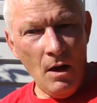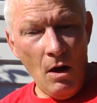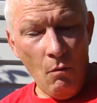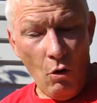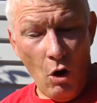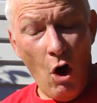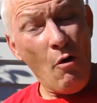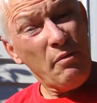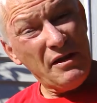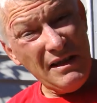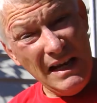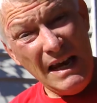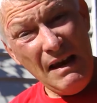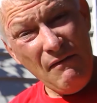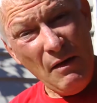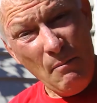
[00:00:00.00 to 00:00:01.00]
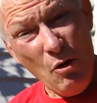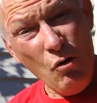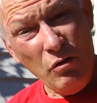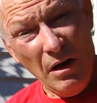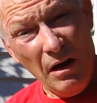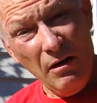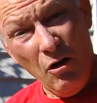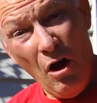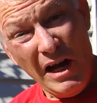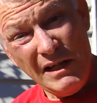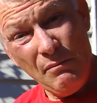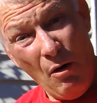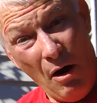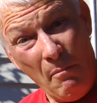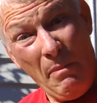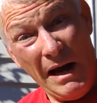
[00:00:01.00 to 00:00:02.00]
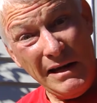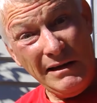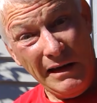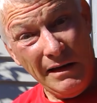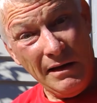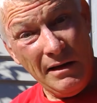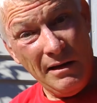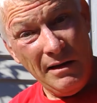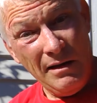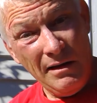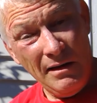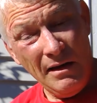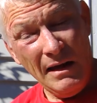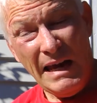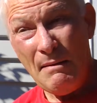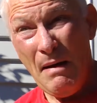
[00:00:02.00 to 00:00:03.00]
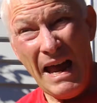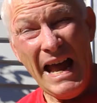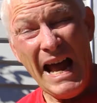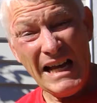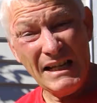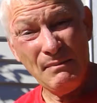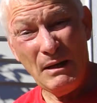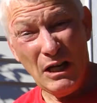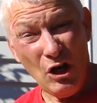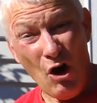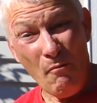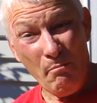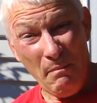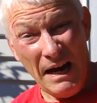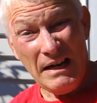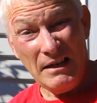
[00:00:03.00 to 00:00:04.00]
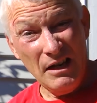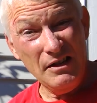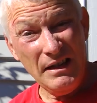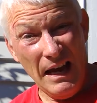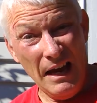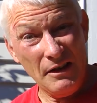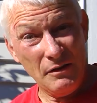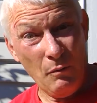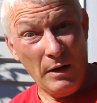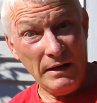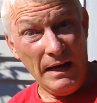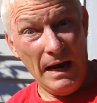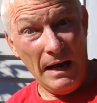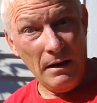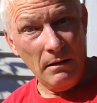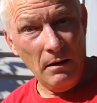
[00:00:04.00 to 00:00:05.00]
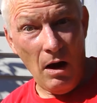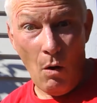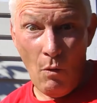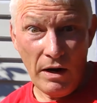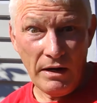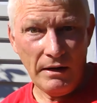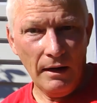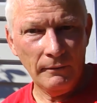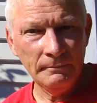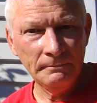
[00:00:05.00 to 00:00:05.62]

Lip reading: Well, I hope Steve the builder likes my painting. He may ask me to go and paint his house one day. I wonder.